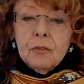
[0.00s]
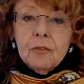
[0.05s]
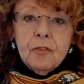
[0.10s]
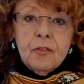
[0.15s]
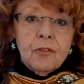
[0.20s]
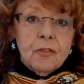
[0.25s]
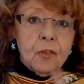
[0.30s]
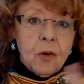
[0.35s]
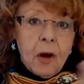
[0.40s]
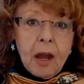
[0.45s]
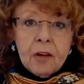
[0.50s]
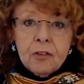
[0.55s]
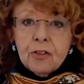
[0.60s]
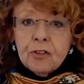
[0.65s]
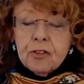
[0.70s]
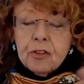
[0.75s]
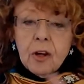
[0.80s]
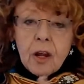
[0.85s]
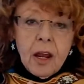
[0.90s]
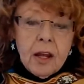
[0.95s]

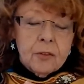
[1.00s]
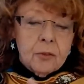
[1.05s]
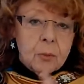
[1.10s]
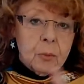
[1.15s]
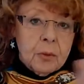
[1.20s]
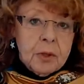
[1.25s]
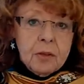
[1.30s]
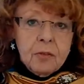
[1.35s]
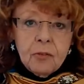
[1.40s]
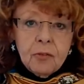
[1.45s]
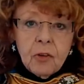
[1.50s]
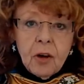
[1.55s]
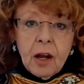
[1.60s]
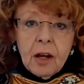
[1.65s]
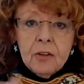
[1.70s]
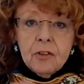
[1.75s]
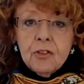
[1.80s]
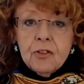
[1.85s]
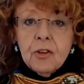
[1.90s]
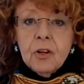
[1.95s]
fresh and
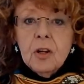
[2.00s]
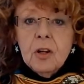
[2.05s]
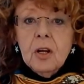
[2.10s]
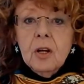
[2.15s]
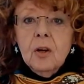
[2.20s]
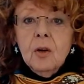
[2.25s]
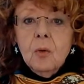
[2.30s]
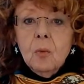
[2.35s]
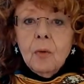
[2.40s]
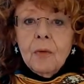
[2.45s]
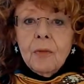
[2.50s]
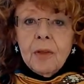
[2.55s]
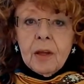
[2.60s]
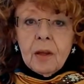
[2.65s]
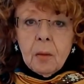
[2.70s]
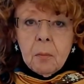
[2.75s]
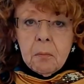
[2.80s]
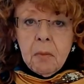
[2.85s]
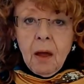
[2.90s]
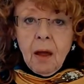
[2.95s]
refreshed when they
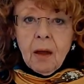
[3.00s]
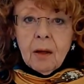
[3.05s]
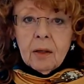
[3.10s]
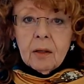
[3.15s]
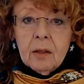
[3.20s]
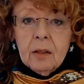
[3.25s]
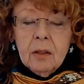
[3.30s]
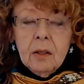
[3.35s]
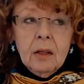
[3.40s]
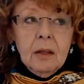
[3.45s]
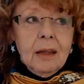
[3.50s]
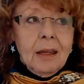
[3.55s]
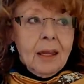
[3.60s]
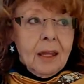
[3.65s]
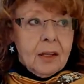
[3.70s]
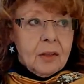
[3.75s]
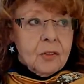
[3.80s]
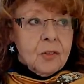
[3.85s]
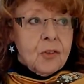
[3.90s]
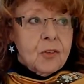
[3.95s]
come back.
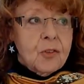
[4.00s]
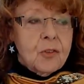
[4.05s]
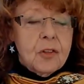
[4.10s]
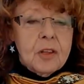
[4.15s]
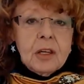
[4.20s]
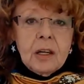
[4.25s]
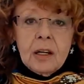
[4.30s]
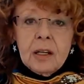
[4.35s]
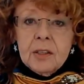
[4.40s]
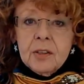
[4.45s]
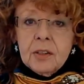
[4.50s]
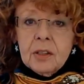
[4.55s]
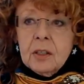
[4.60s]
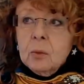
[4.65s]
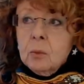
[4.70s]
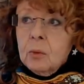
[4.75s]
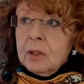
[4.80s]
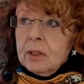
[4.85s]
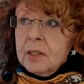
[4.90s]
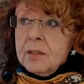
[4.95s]
Hence the
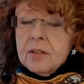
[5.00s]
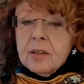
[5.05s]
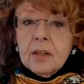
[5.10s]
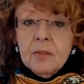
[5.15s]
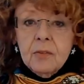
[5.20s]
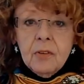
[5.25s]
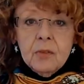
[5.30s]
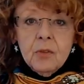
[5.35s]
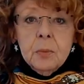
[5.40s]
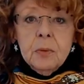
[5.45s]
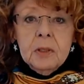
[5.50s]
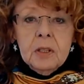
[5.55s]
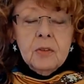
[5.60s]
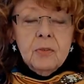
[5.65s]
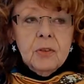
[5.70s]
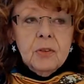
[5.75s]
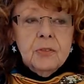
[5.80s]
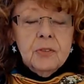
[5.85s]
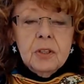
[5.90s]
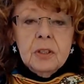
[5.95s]
idea, well, let's give everybody
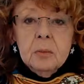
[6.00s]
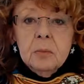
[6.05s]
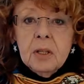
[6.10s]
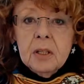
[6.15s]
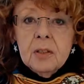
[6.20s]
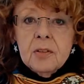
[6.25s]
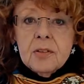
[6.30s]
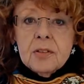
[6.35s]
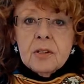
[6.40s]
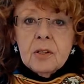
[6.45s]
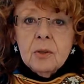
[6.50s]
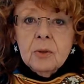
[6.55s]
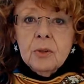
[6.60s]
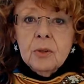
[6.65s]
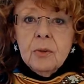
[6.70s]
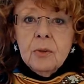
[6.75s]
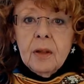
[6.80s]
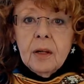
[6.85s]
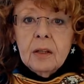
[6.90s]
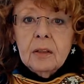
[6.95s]
15 minutes to go
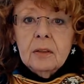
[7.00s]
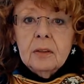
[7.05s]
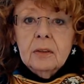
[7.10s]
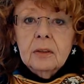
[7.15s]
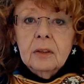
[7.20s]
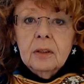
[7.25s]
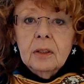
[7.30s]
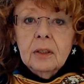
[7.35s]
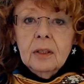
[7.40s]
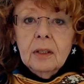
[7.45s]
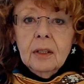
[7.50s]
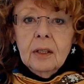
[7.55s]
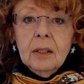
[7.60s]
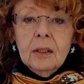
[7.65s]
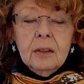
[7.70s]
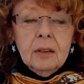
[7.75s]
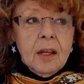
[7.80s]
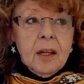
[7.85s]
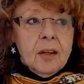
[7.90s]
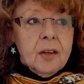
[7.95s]
do that.
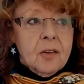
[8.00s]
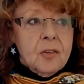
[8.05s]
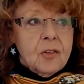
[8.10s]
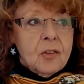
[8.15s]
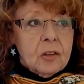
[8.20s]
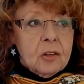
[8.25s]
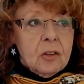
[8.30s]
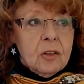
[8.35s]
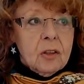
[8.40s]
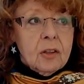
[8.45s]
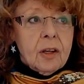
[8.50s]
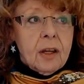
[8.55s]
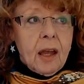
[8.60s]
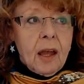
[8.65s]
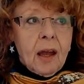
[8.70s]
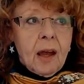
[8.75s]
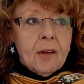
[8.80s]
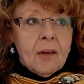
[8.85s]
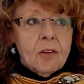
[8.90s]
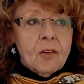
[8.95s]
Let us look
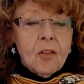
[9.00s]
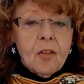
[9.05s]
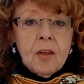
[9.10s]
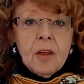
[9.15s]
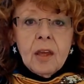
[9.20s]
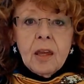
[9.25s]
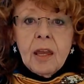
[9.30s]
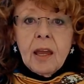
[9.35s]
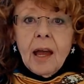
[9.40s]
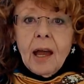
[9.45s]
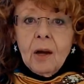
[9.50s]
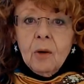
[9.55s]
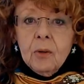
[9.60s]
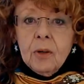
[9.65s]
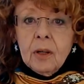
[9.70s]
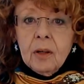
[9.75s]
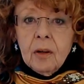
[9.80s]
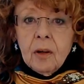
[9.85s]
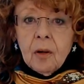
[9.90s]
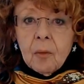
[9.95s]
at the
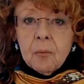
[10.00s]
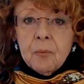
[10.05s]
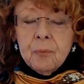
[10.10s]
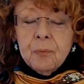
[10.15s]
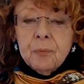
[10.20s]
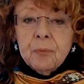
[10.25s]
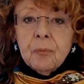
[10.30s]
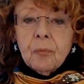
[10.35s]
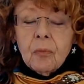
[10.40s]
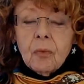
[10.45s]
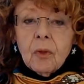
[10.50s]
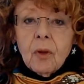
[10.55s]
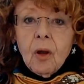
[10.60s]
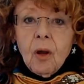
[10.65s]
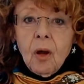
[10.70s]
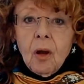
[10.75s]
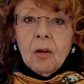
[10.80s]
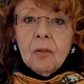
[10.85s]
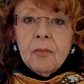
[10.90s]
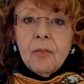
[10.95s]
outcome
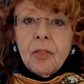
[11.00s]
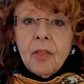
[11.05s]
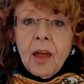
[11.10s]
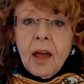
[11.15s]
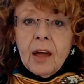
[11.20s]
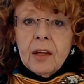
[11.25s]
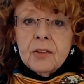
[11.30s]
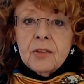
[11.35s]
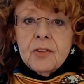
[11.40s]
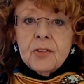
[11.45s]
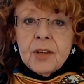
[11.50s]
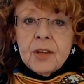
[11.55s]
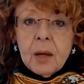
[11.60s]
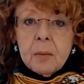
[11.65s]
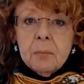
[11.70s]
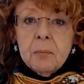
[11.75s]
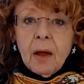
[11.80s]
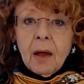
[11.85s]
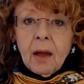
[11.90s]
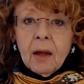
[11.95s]
of that
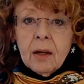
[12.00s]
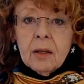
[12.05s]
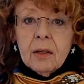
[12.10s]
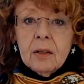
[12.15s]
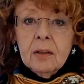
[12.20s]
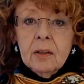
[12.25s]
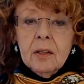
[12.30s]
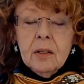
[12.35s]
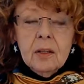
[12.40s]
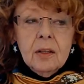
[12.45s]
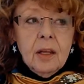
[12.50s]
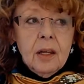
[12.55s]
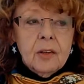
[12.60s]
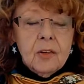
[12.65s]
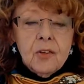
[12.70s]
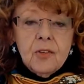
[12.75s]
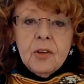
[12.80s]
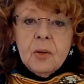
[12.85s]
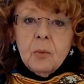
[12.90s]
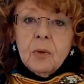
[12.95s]
step back
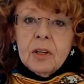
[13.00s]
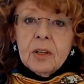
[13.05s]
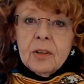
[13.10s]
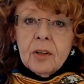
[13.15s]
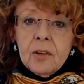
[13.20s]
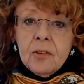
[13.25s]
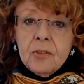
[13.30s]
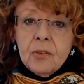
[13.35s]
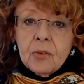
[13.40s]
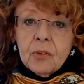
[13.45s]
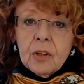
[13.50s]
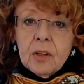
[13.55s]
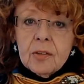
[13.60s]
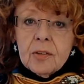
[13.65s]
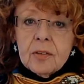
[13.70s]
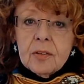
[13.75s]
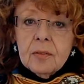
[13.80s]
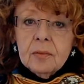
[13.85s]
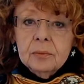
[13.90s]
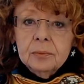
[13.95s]
and see what it does for
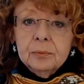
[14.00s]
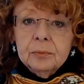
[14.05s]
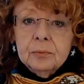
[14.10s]
us.